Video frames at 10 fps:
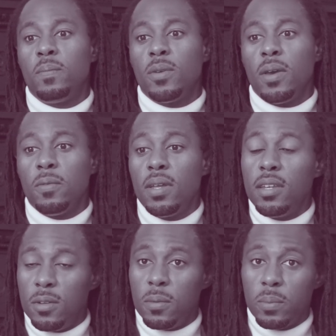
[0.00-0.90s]
So I
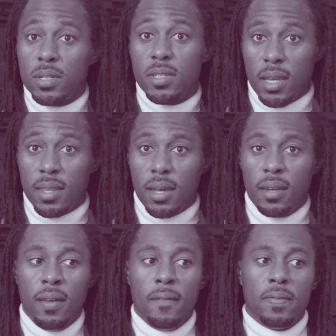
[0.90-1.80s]
really do appreciate
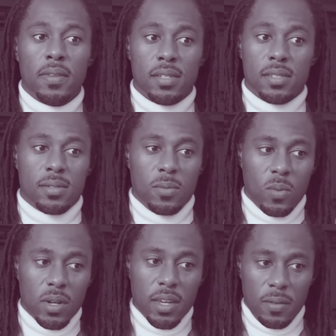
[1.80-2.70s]
that because
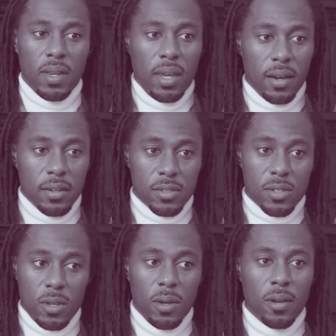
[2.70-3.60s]
working really hard is
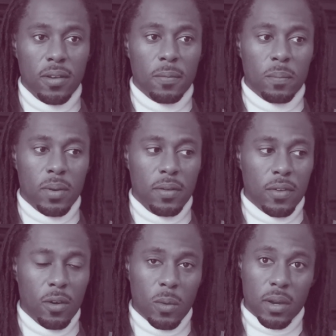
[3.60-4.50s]
good, but if
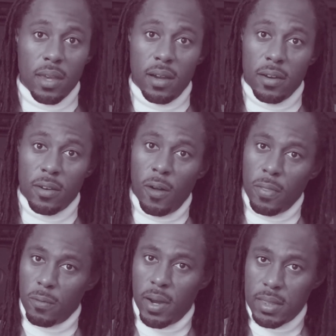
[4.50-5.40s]
you're not working hard
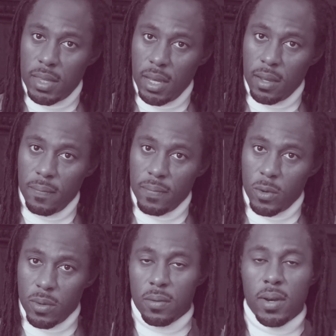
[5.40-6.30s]
on the right thing
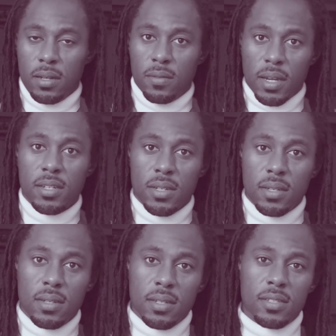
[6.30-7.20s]
or in the right
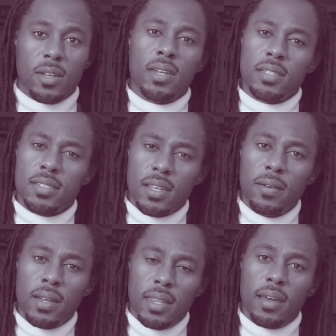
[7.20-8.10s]
direction, it's not
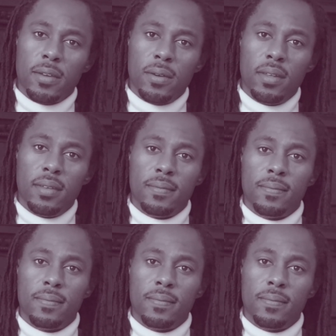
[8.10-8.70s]
necessarily that good.